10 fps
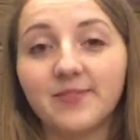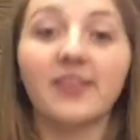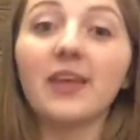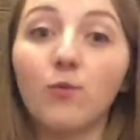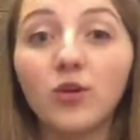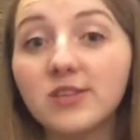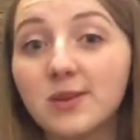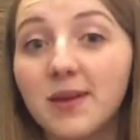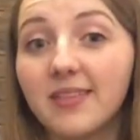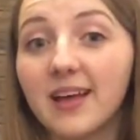Do they want to
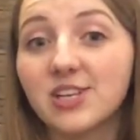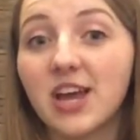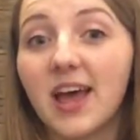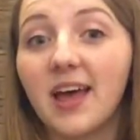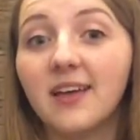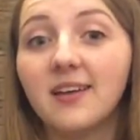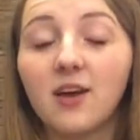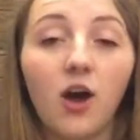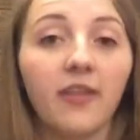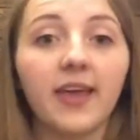be in that chair?
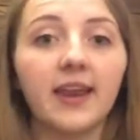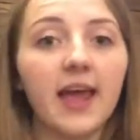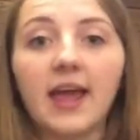Are they an